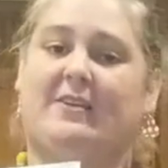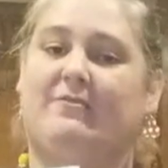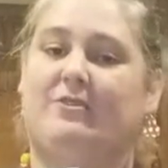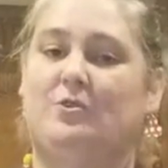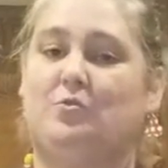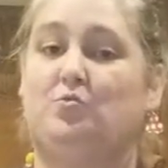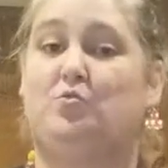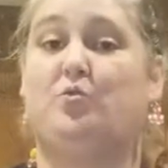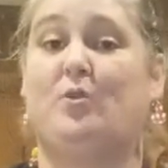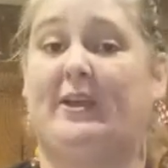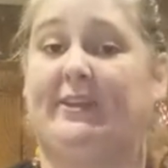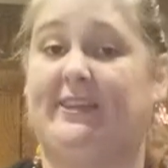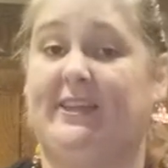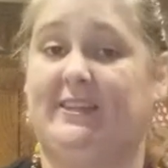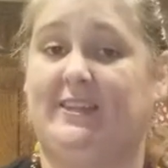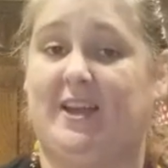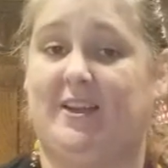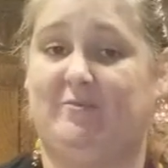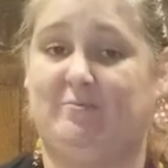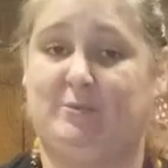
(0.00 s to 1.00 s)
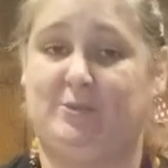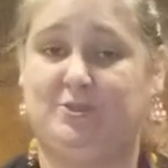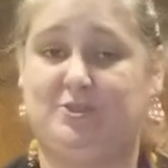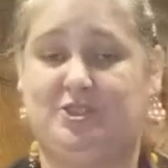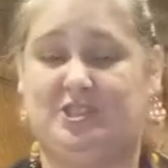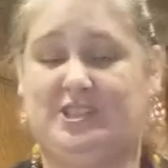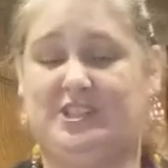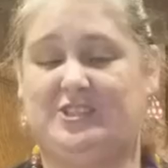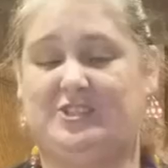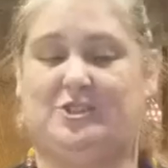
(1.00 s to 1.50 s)
If you really love blue
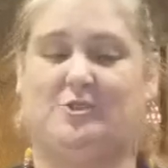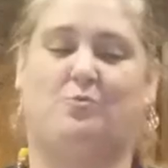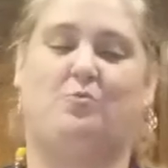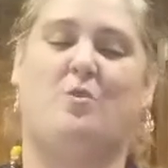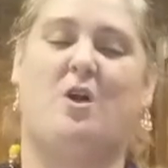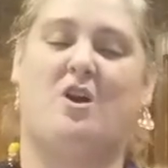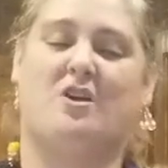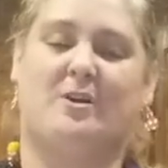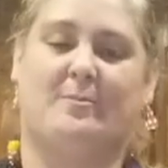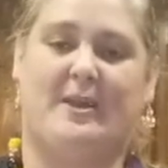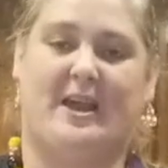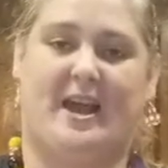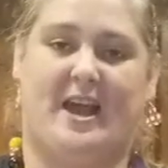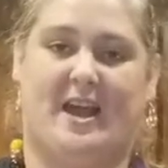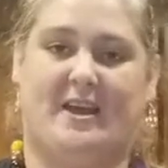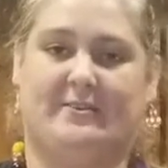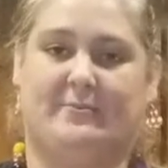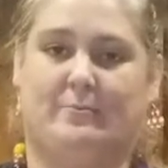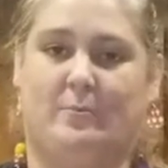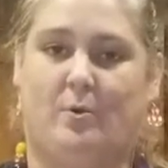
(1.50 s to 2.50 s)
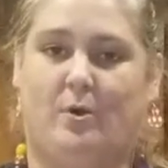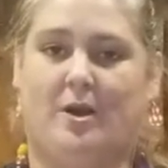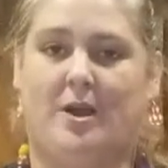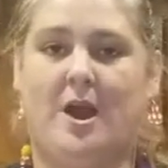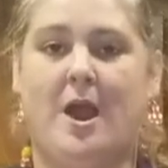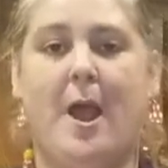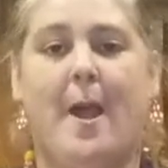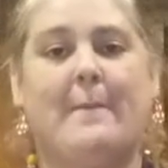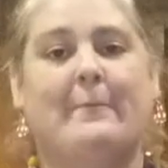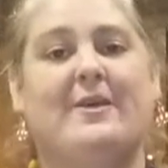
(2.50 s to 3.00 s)
cheese, you're welcome to add
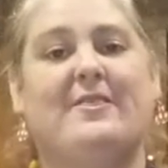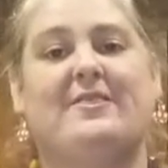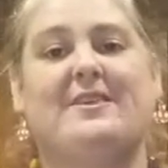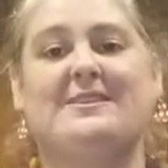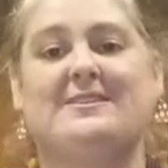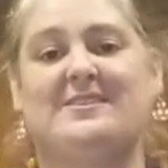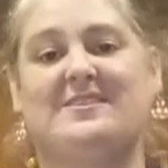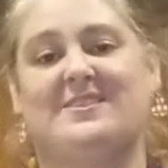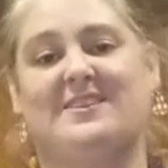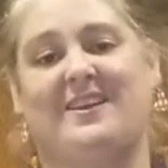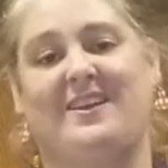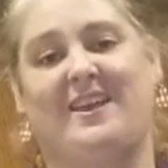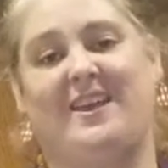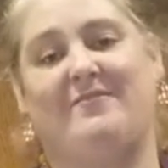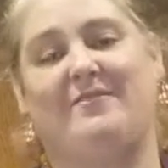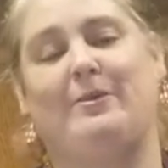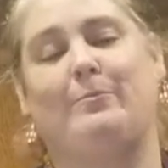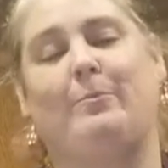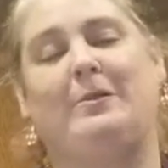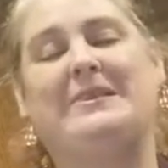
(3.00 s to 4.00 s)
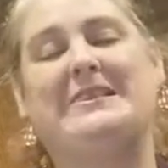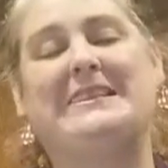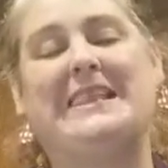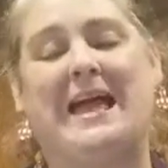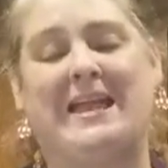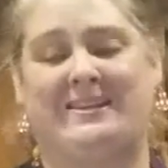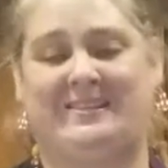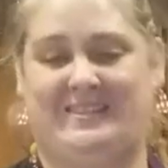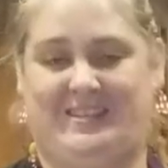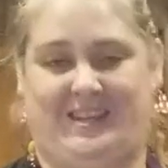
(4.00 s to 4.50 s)
more, but this is going to give it
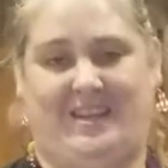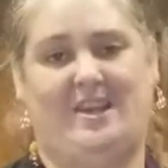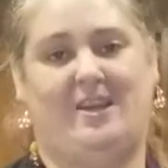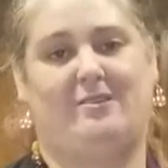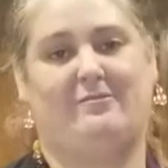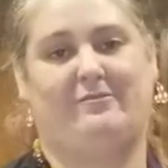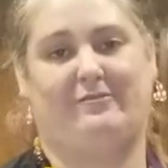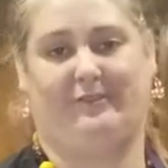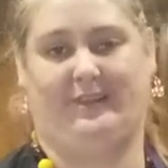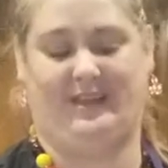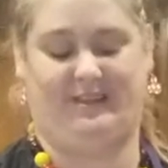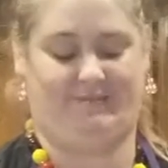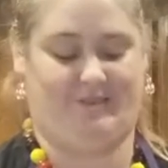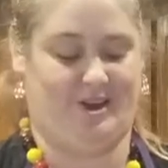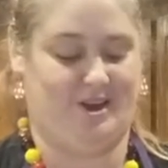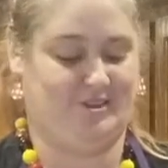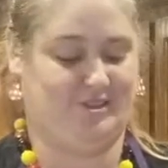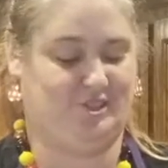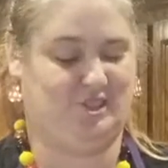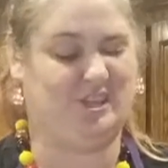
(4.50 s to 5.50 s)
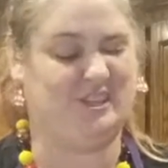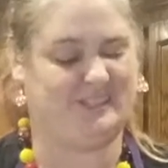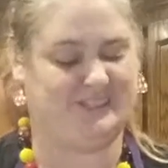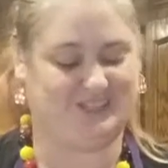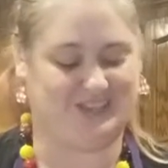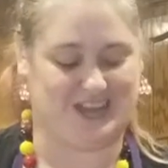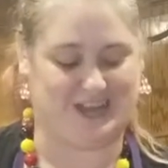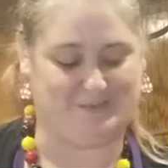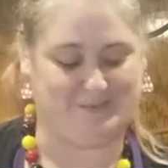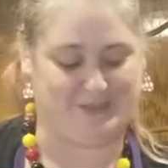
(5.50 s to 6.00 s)
plenty of flavor, so you can
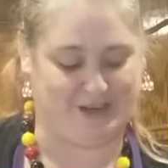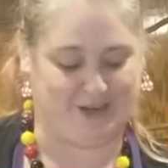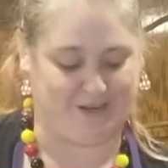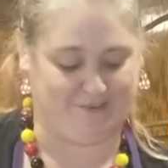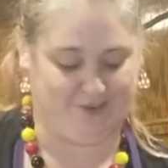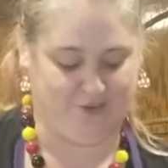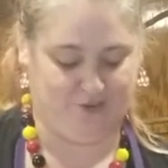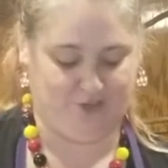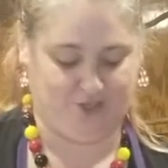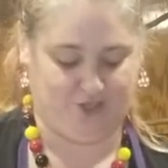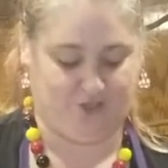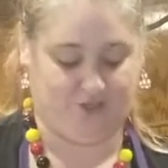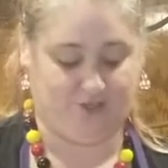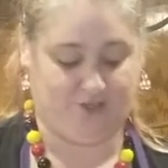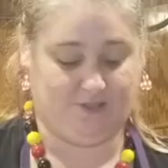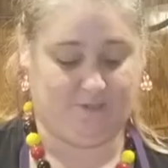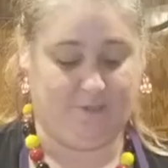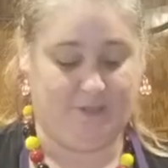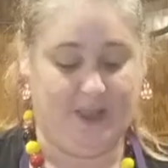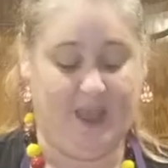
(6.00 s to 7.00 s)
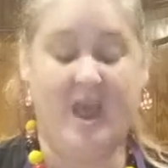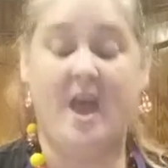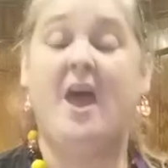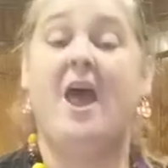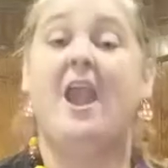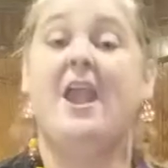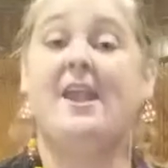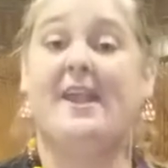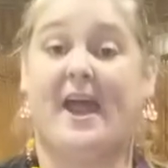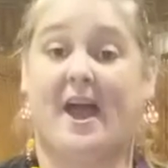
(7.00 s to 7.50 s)
stop there if you choose.
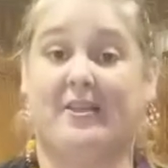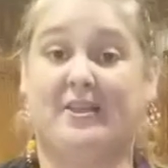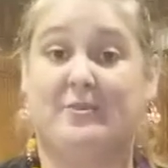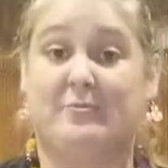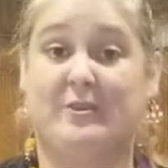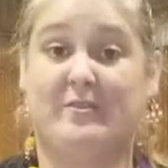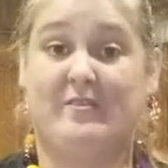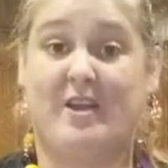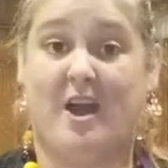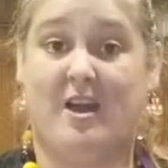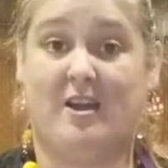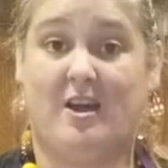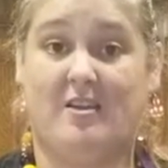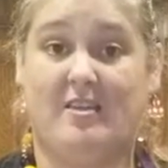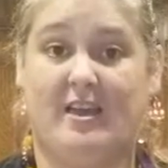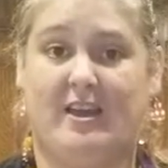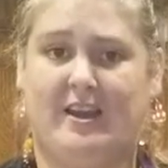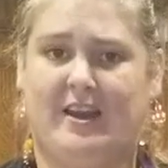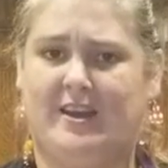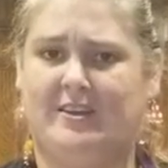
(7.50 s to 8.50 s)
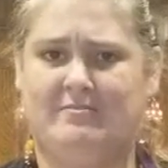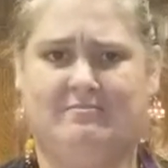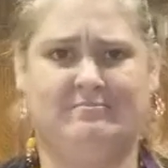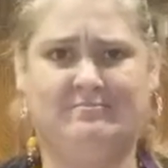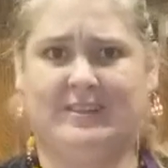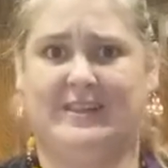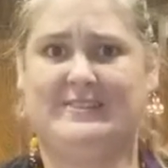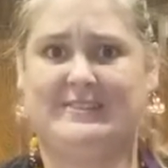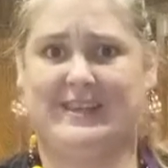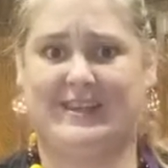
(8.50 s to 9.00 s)
Now that we've got all that in,
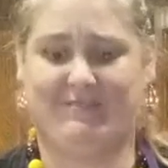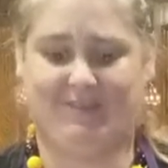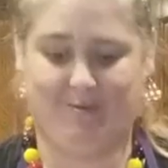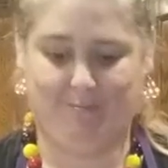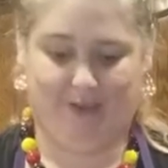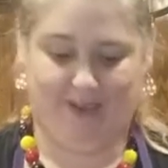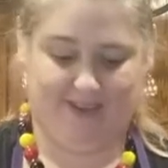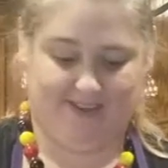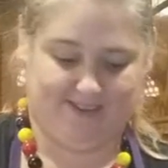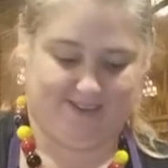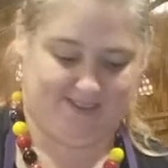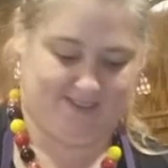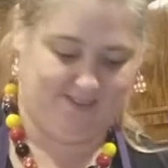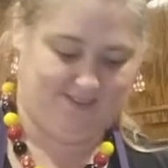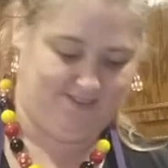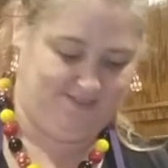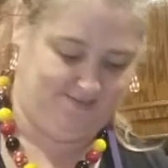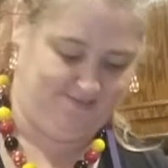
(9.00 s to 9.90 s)
let's give it a mix.